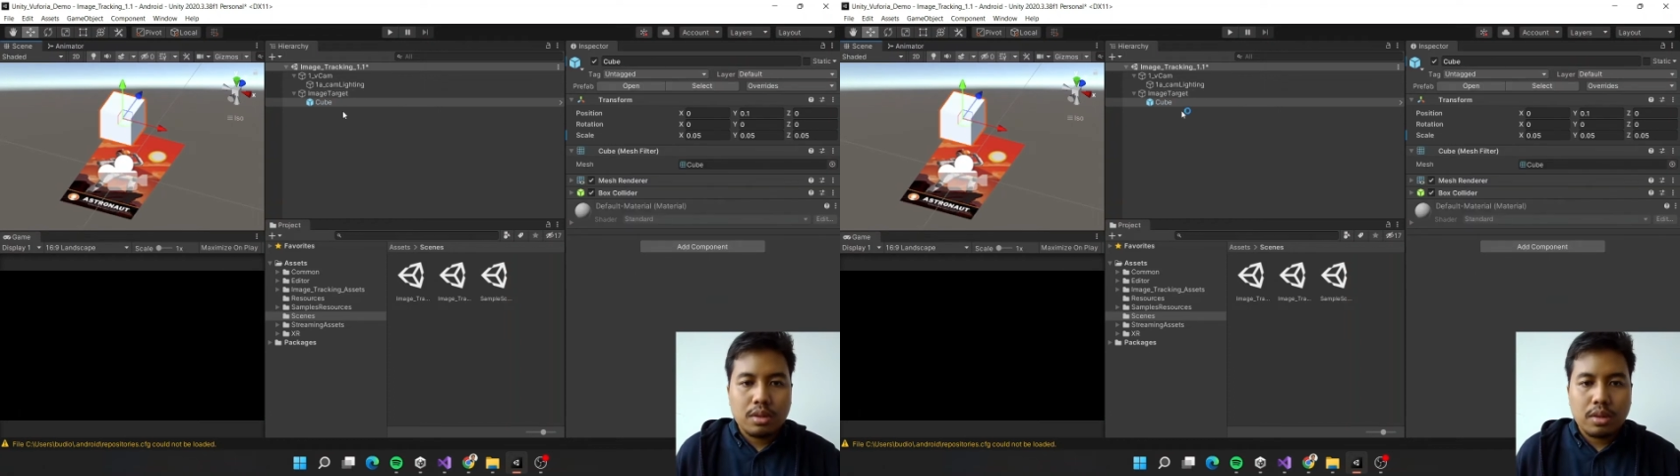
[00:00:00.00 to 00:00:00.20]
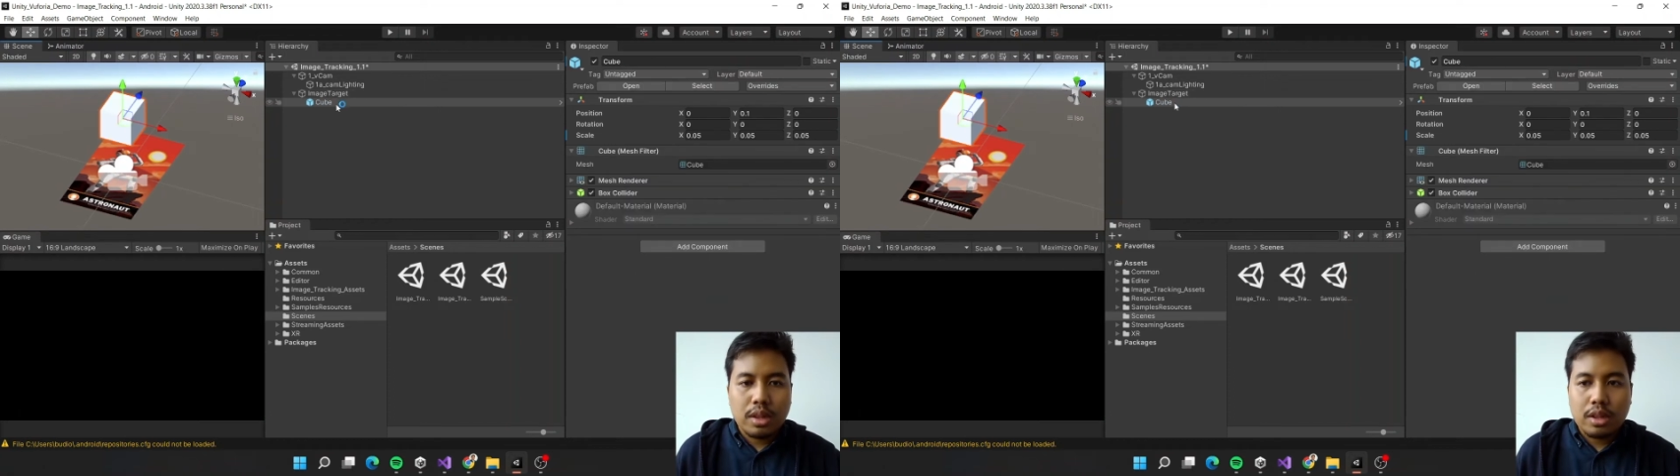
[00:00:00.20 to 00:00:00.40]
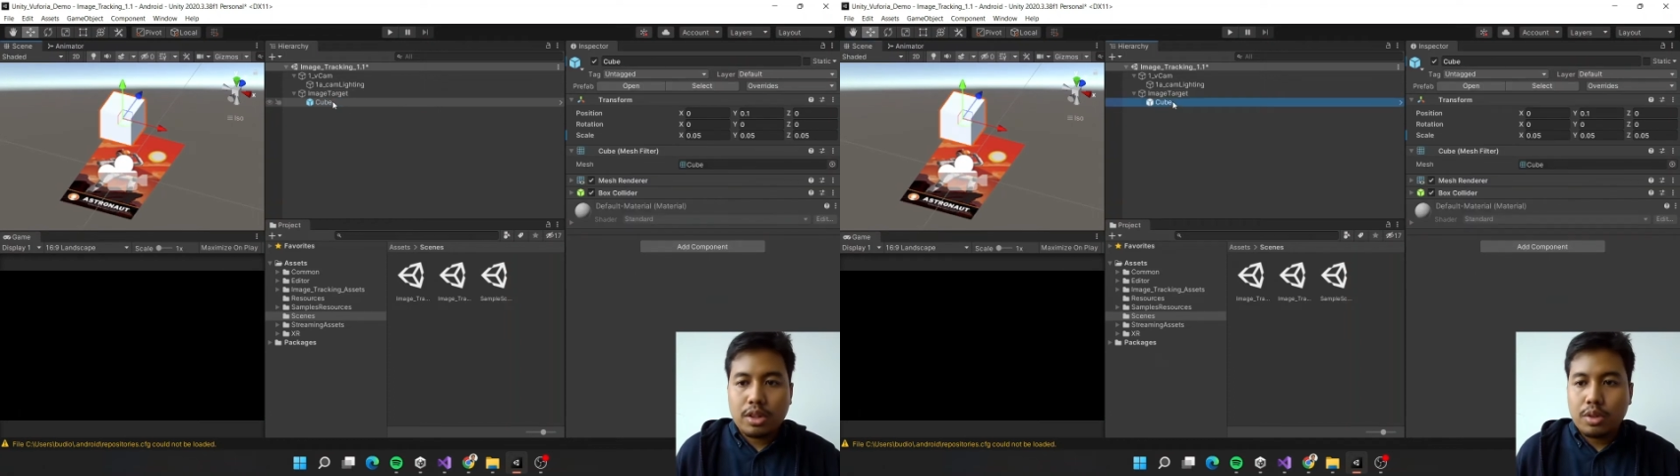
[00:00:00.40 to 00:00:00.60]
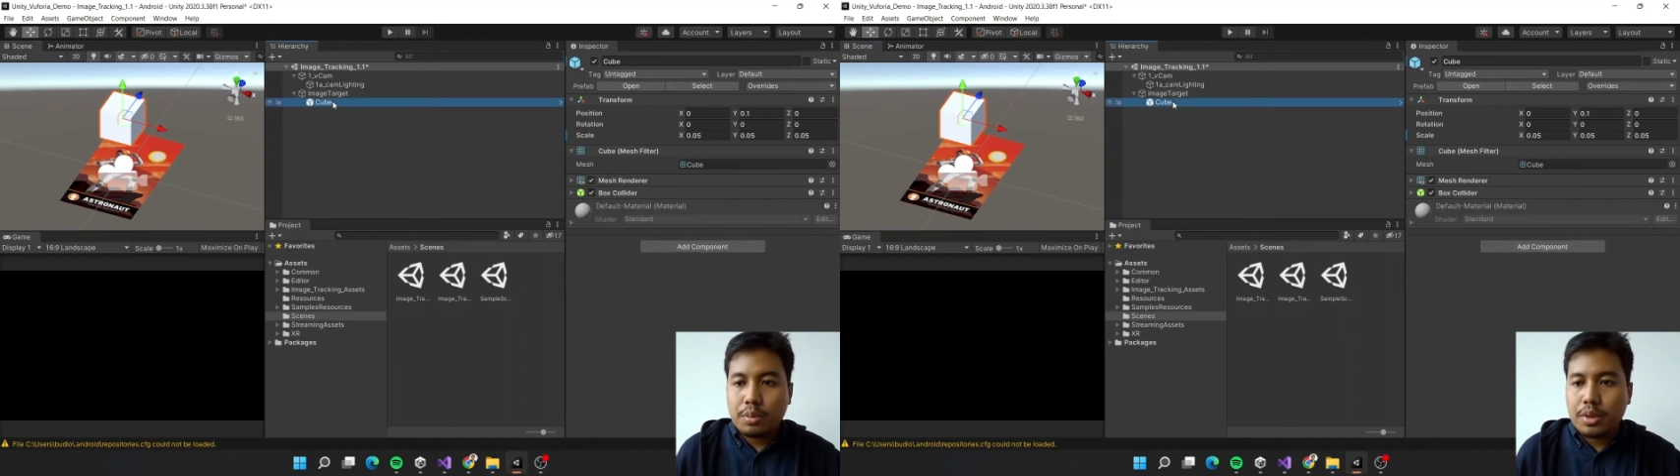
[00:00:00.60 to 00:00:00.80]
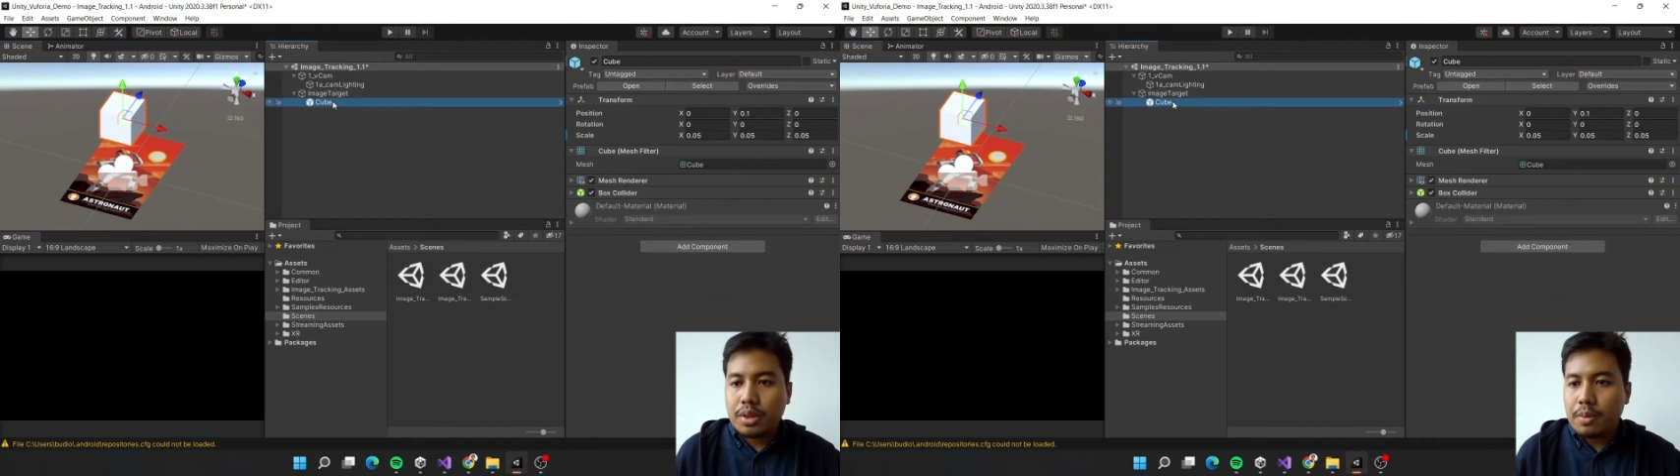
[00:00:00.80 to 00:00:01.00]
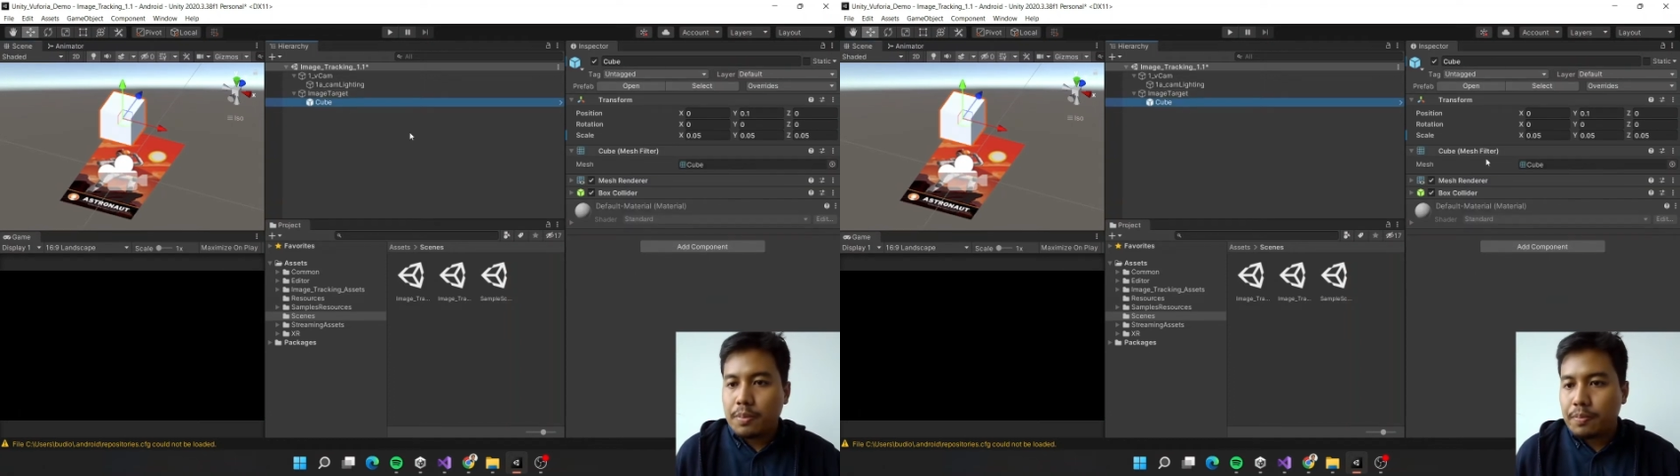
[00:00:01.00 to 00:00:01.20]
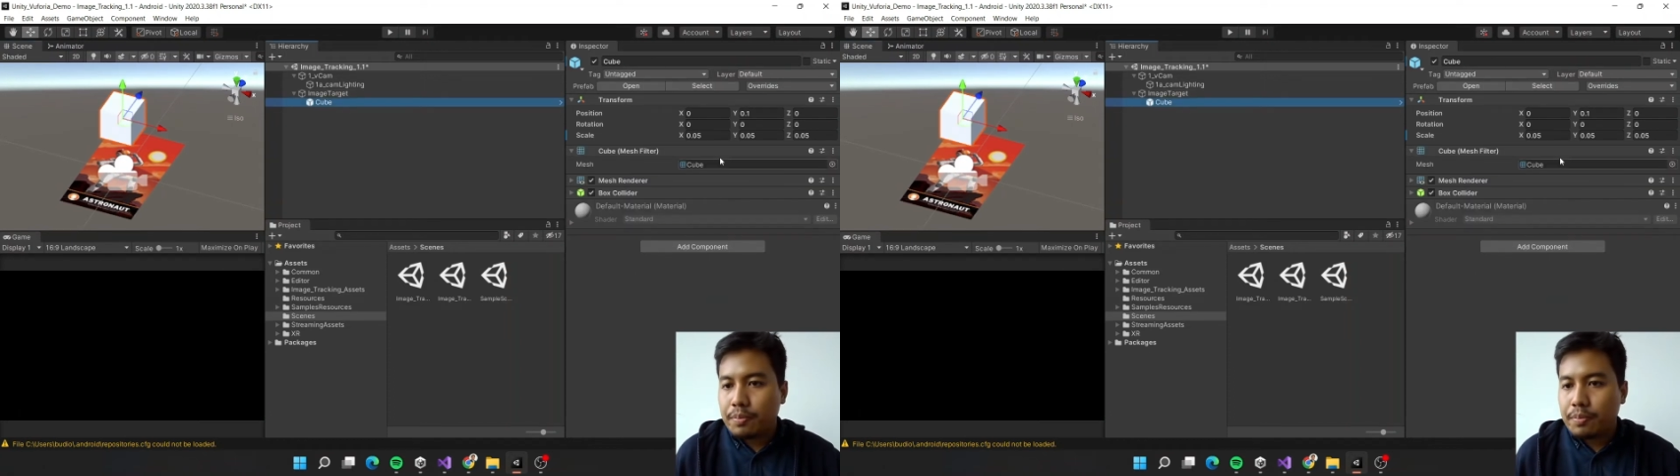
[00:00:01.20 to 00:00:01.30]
Okay, the cube here,